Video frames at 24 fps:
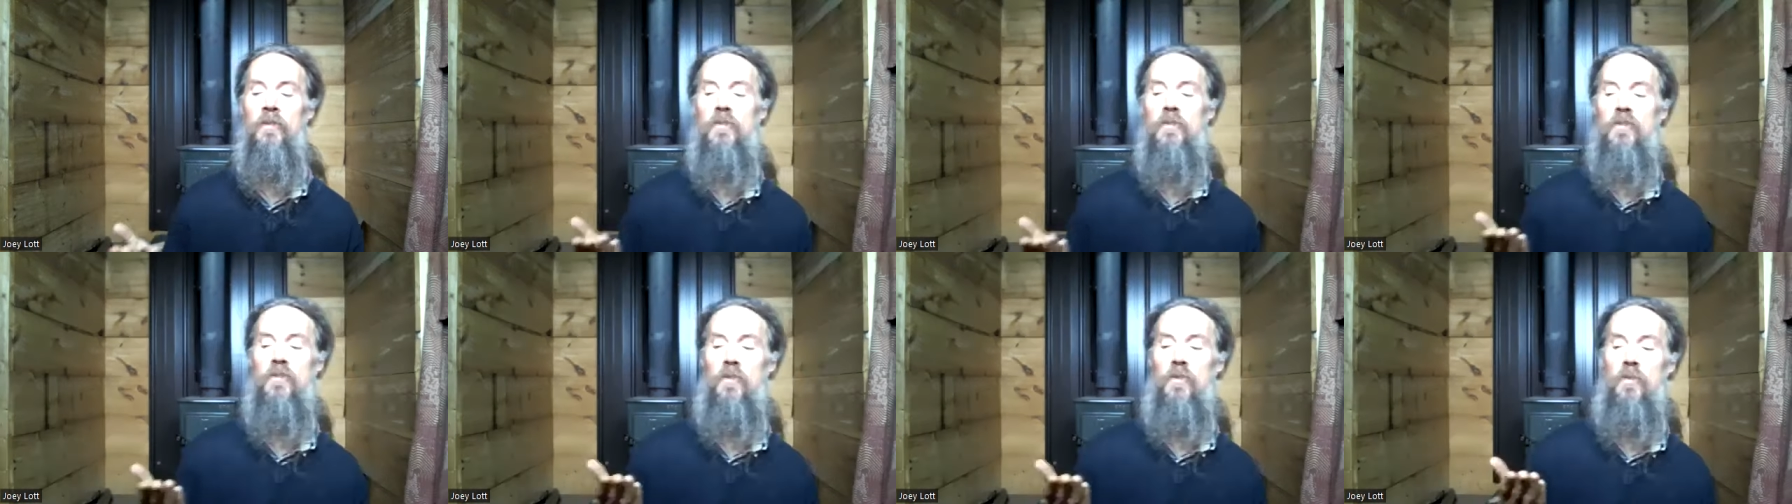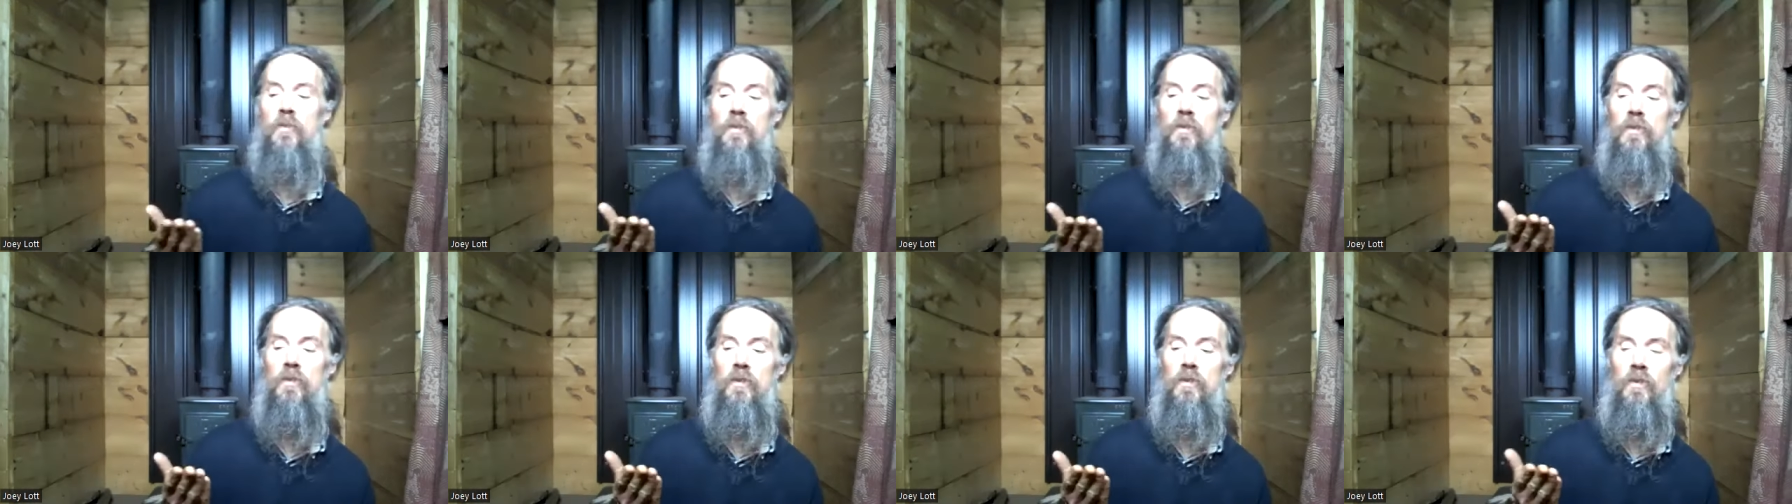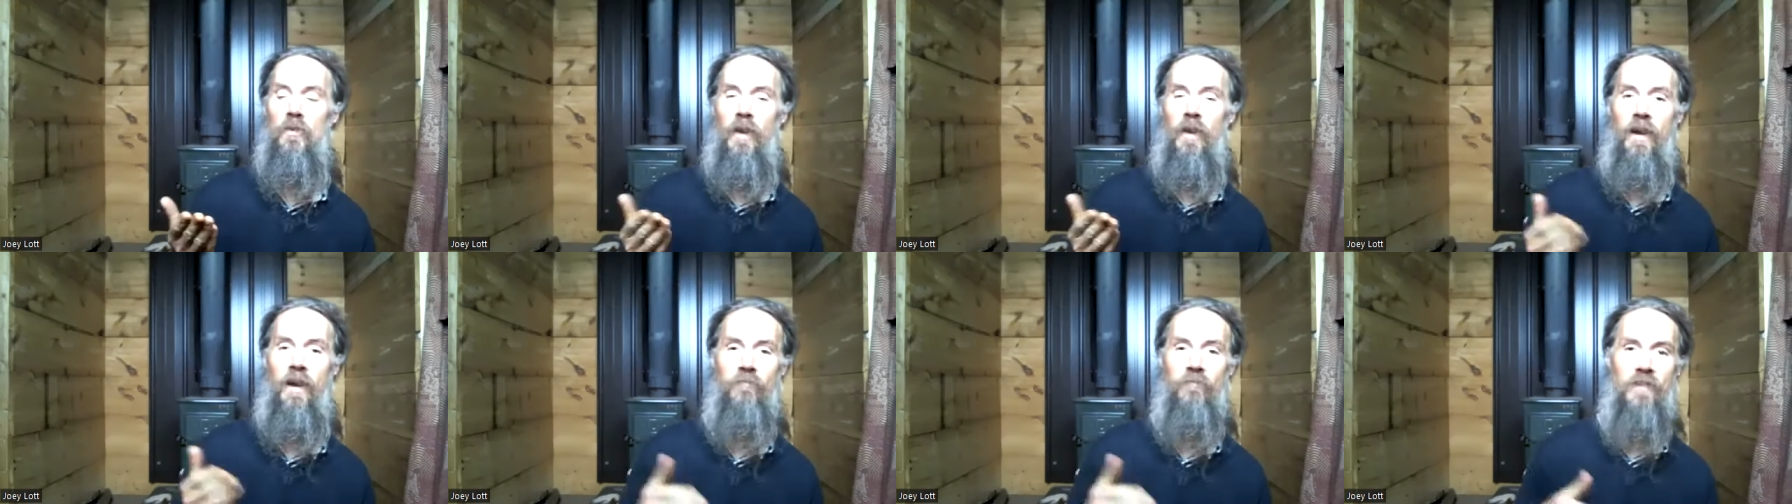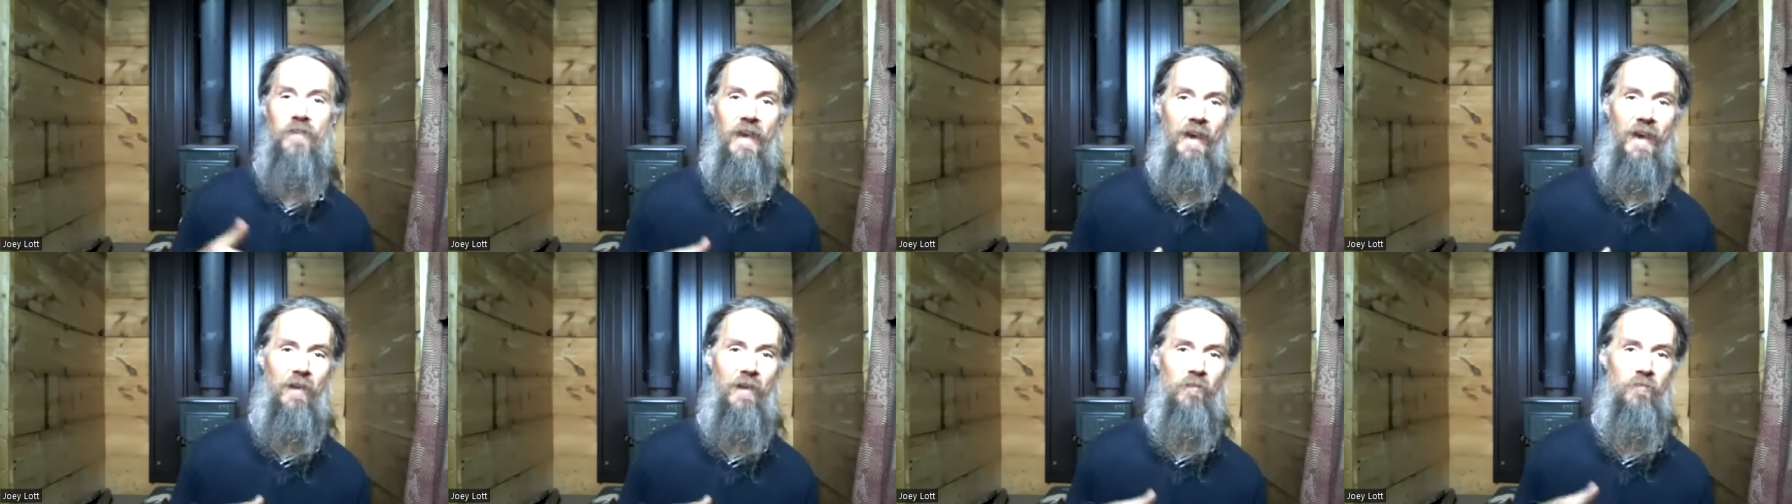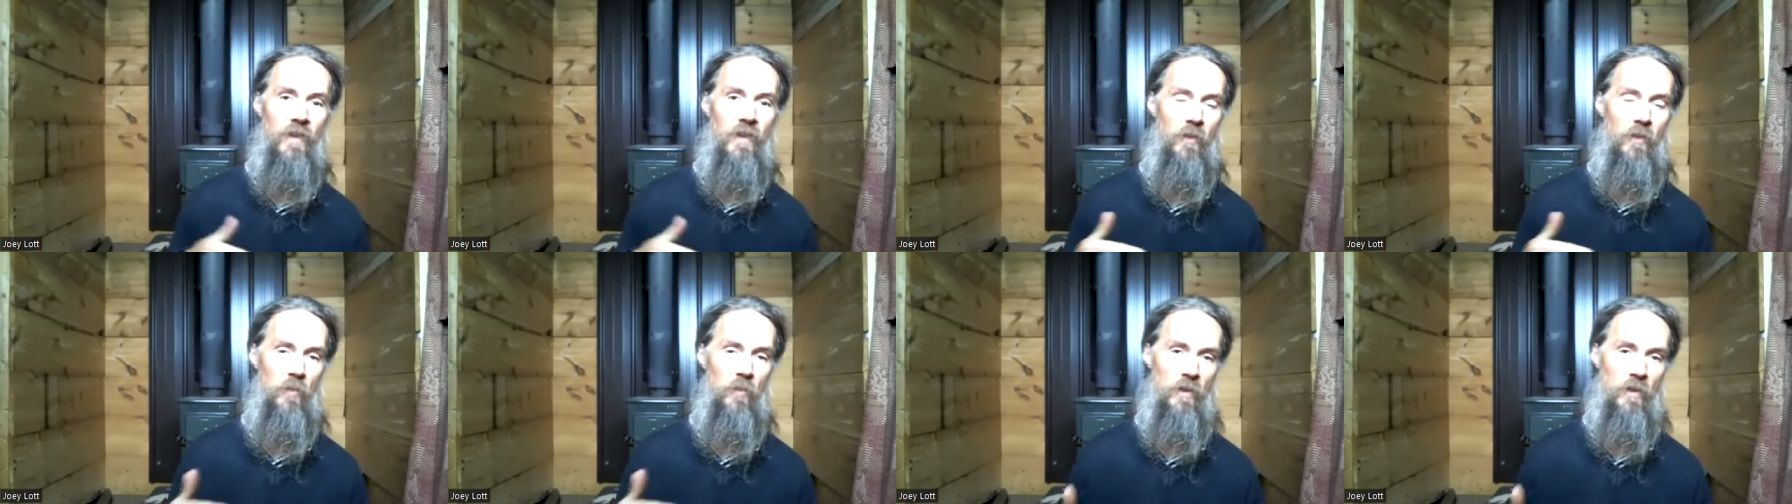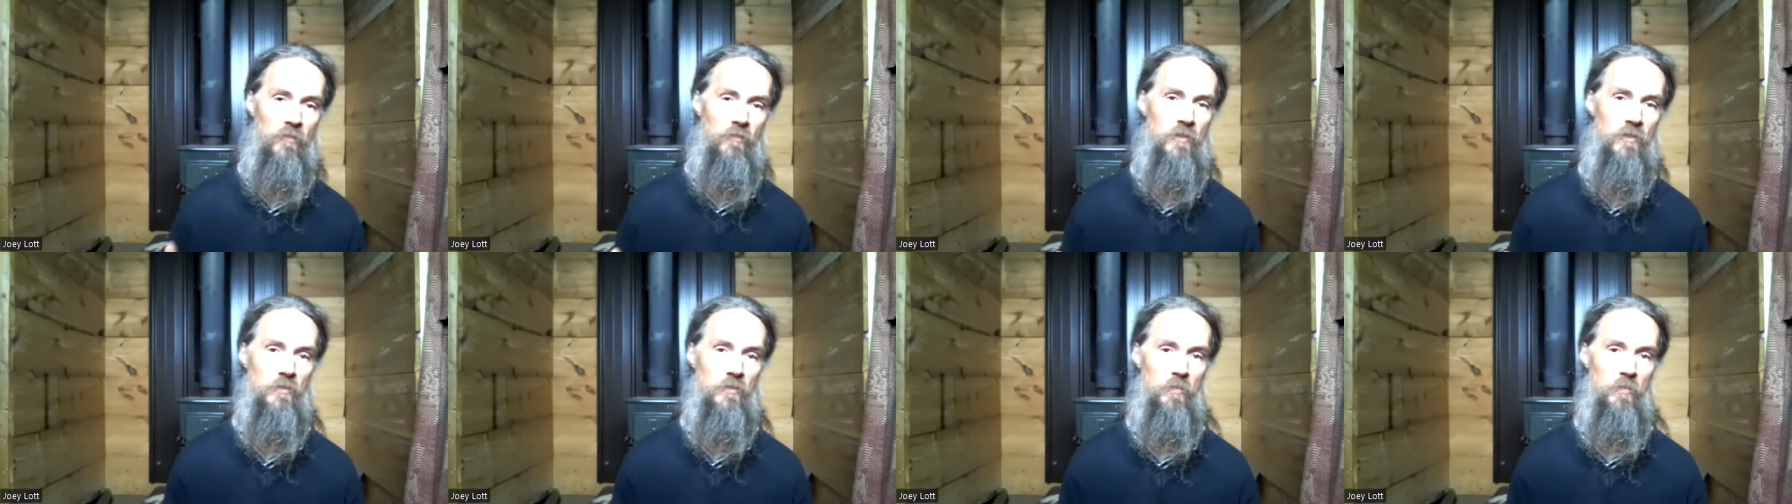So you have to have that
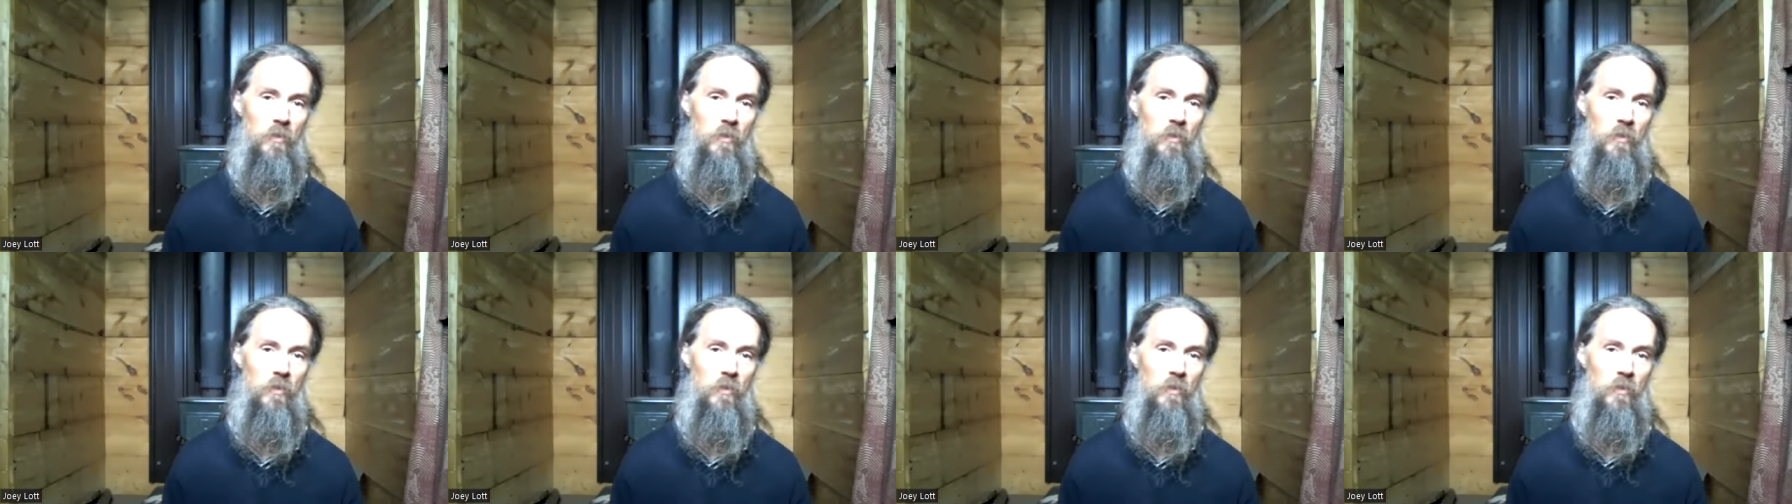reference